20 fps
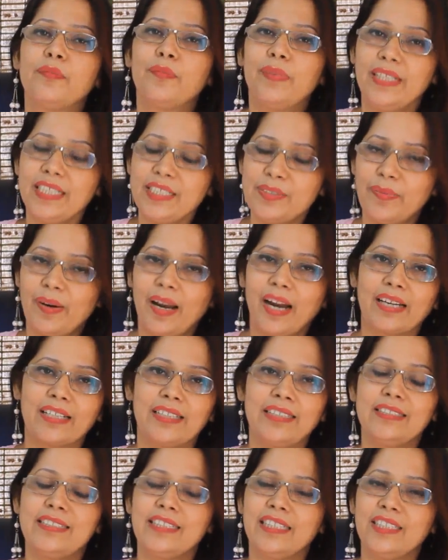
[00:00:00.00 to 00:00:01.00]
Please
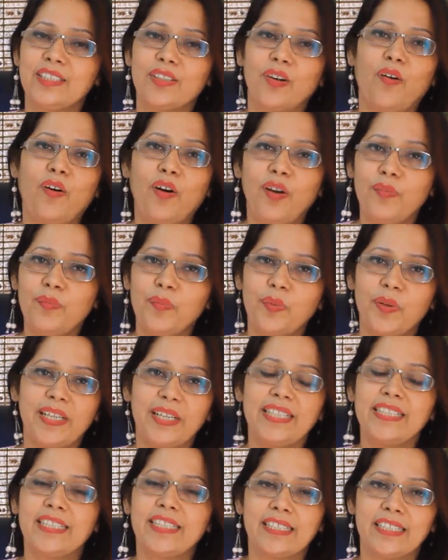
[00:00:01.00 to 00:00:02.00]
practice these oil
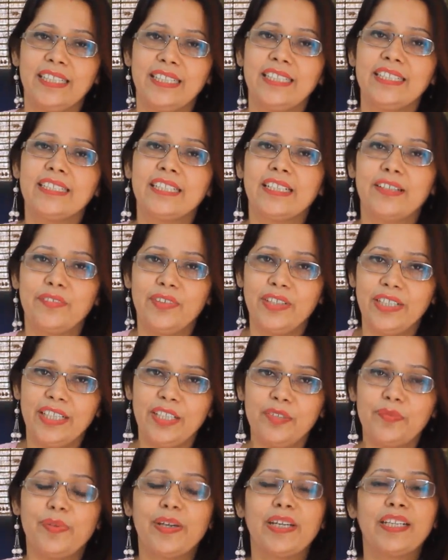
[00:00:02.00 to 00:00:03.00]
pulling techniques every
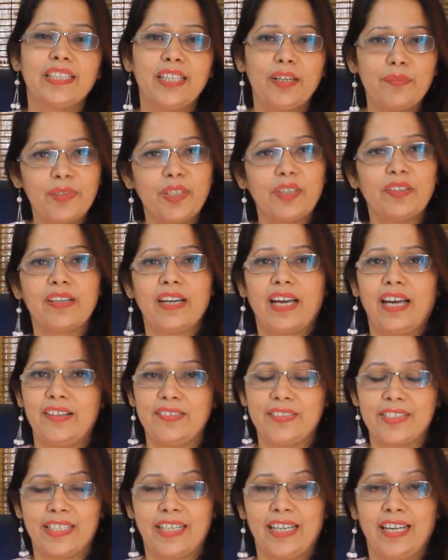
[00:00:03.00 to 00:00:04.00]
day, bring them in your
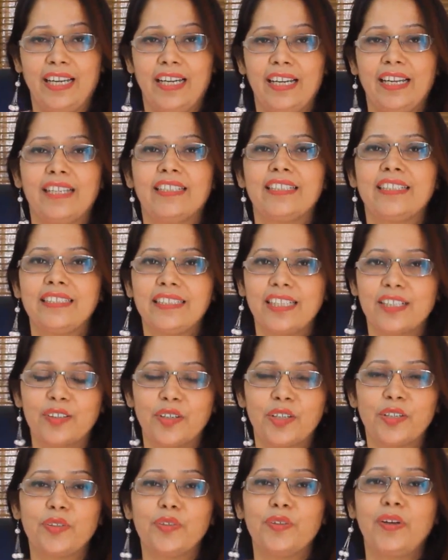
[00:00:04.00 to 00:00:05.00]
lifestyle, and these are
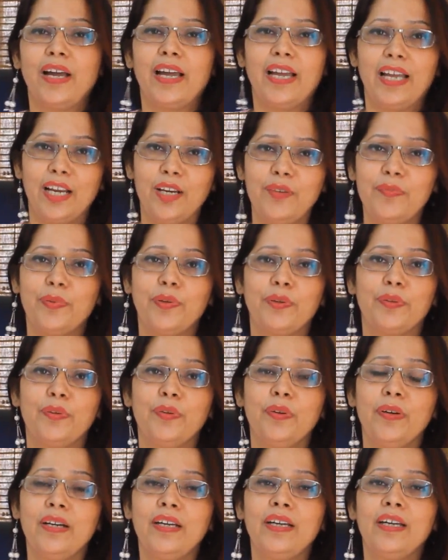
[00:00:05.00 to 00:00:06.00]
going to help
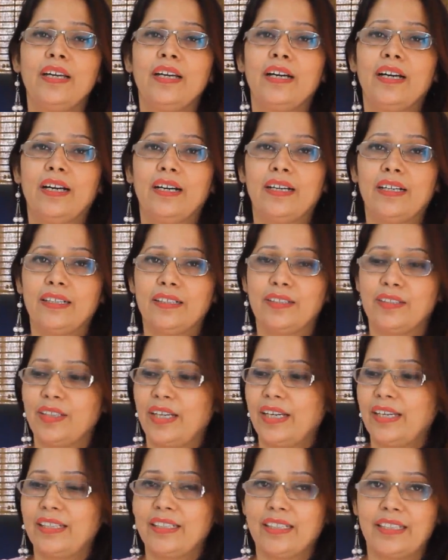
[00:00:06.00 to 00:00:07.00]
you
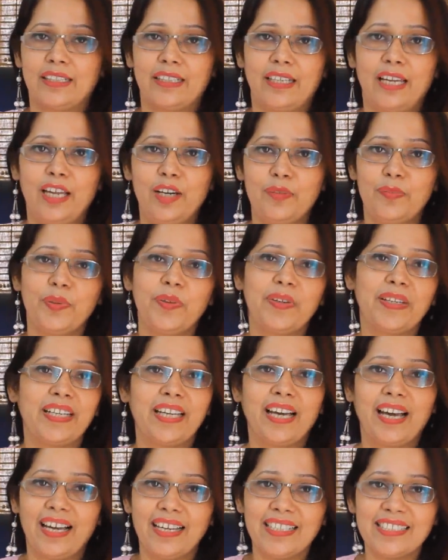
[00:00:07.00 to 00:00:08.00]
and help you
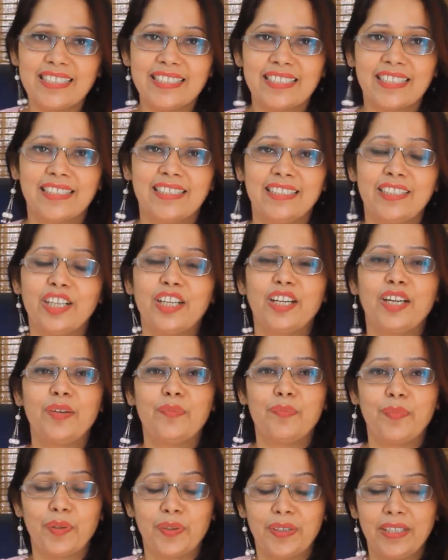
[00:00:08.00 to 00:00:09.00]
enhance the
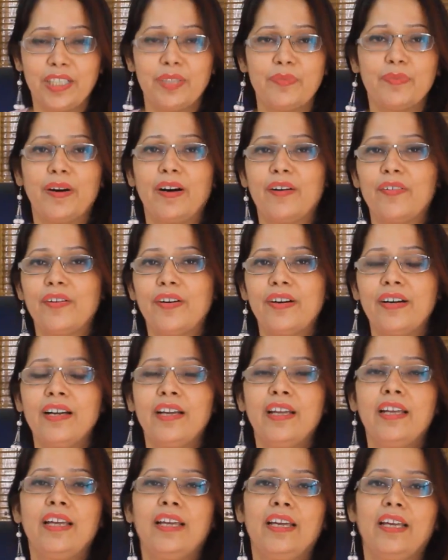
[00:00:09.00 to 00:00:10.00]
immunity power,
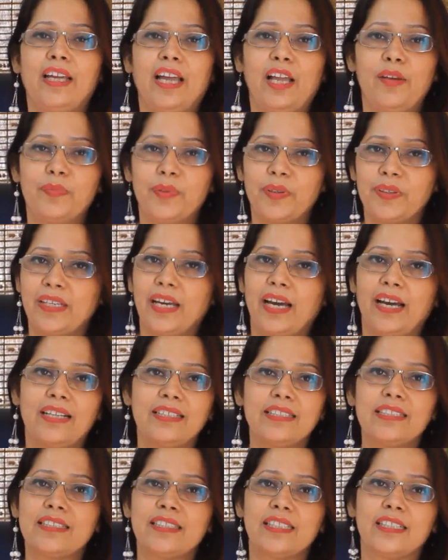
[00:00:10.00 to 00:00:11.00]
help you
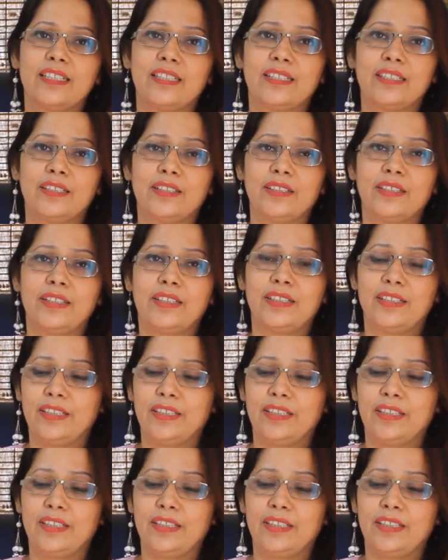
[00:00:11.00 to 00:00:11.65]
enhance the